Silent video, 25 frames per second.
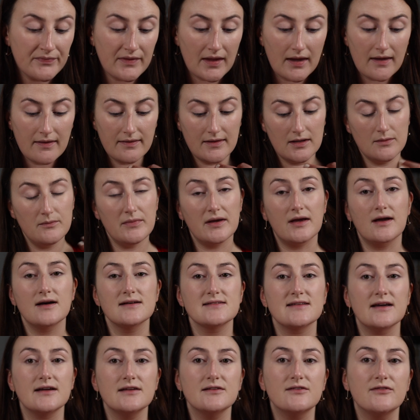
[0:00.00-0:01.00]
And then
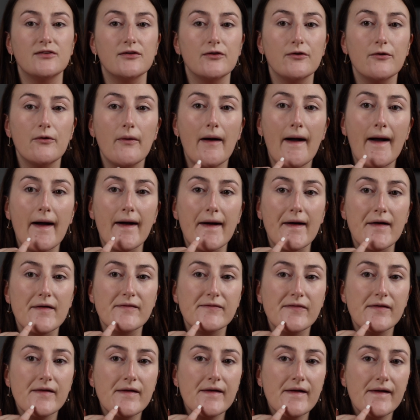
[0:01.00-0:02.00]
because I do
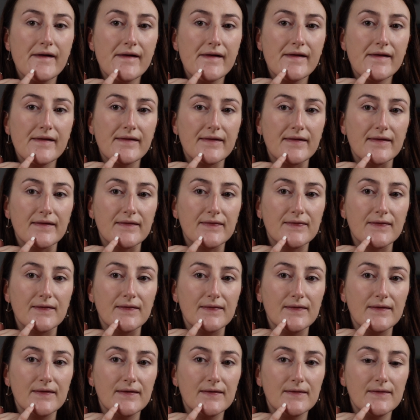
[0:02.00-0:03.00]
have just a
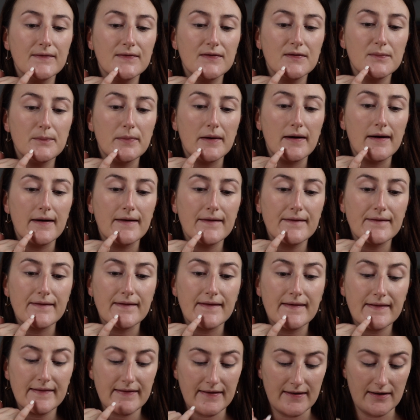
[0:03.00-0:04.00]
little spot
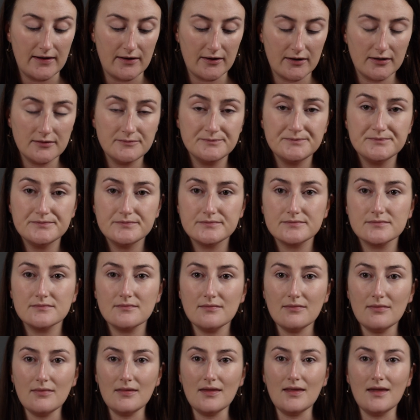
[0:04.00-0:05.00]
right here
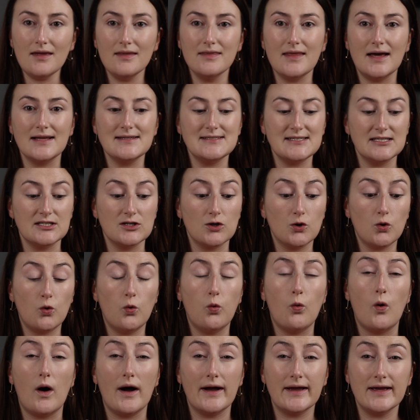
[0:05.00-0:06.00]
that didn't
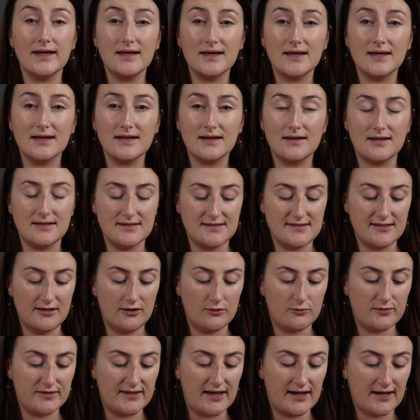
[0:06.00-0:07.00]
quite get
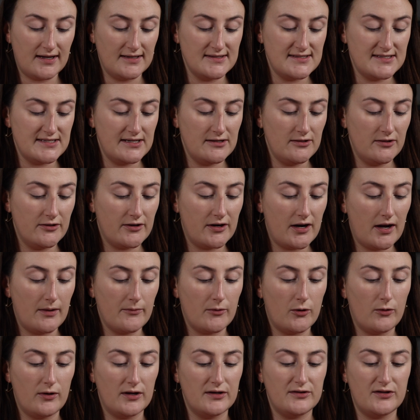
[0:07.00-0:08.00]
concealed with that concealer,
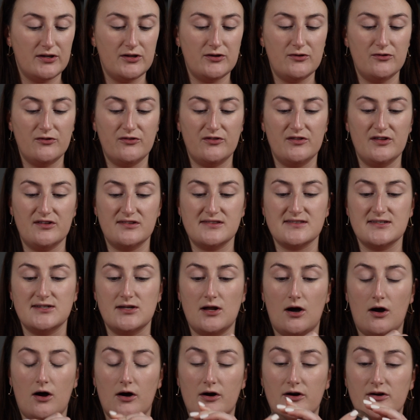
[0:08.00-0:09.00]
I'm going to use this
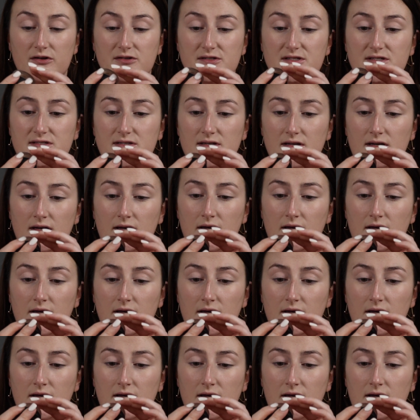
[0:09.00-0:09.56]
Nars,